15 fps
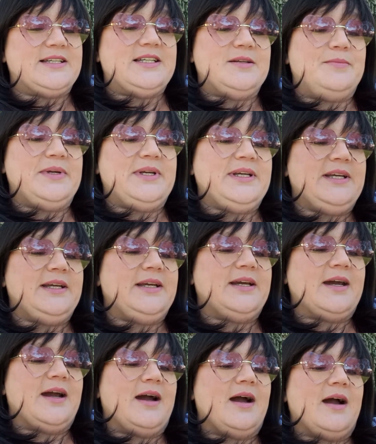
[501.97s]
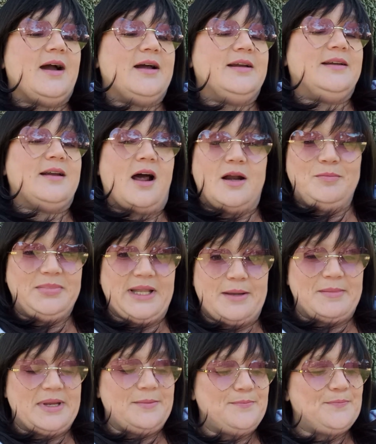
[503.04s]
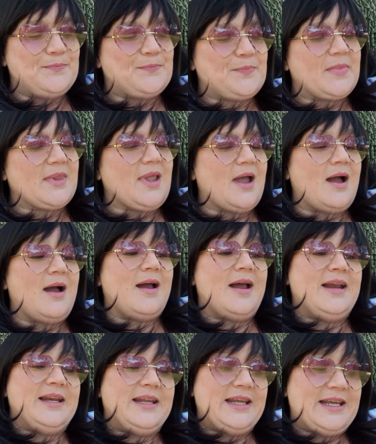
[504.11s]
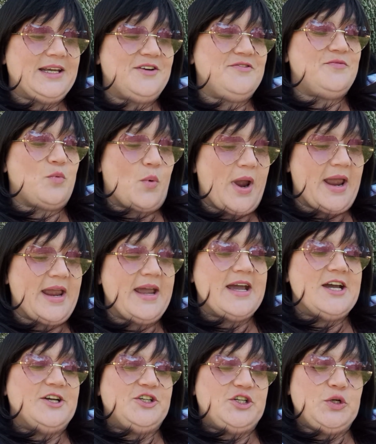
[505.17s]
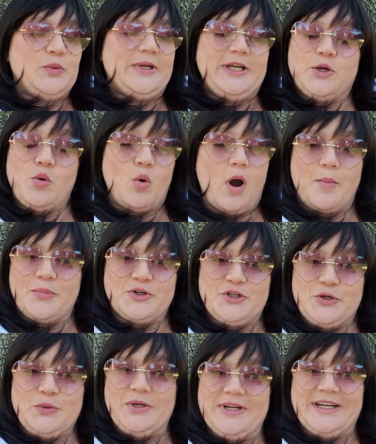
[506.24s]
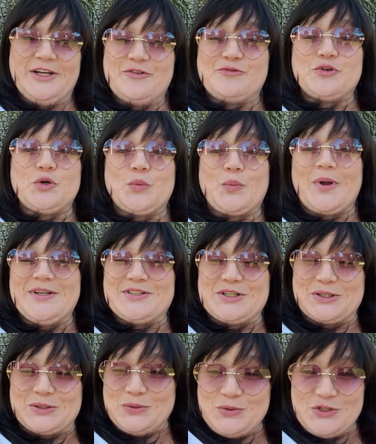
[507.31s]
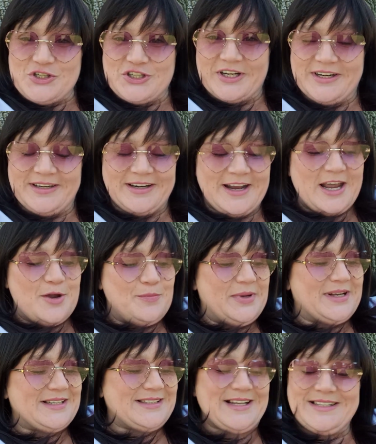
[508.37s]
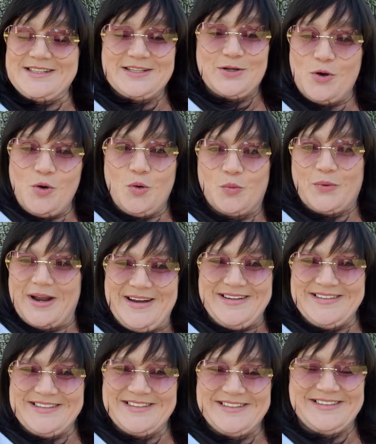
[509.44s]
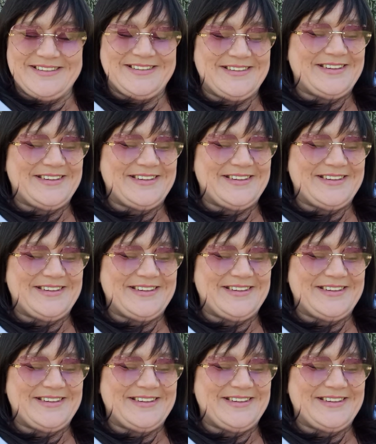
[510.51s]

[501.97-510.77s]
to be non-blaming, and give way to equal opportunity for resolution, because that's the goal, right?